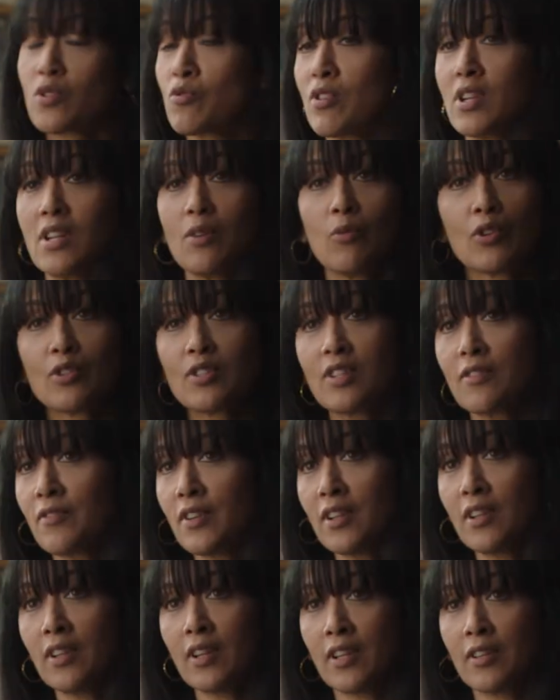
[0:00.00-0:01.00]
really
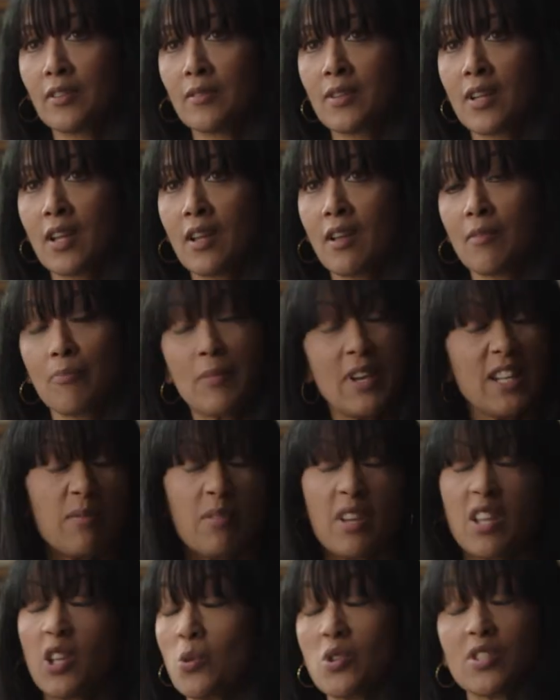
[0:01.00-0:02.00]
wonderful and made a
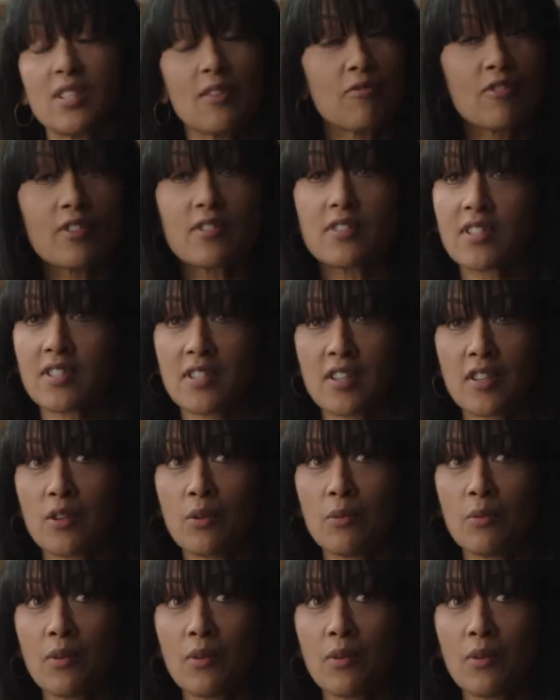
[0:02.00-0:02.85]
huge difference to